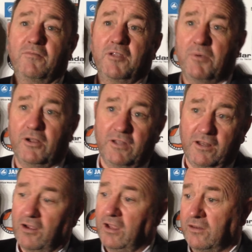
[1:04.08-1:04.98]
up there, but
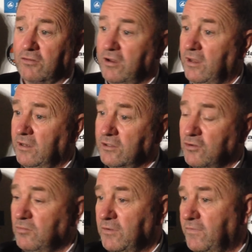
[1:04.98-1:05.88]
I had three and the
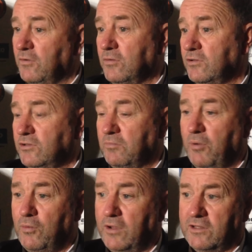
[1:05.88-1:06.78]
two midfielders
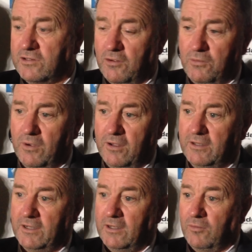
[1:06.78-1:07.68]
supporting, so
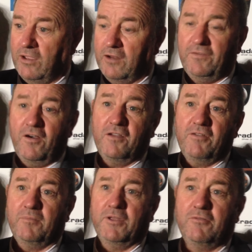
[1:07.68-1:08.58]
we had five
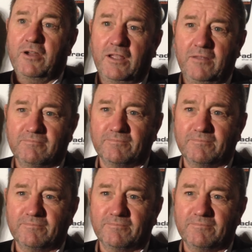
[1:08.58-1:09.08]
up there really.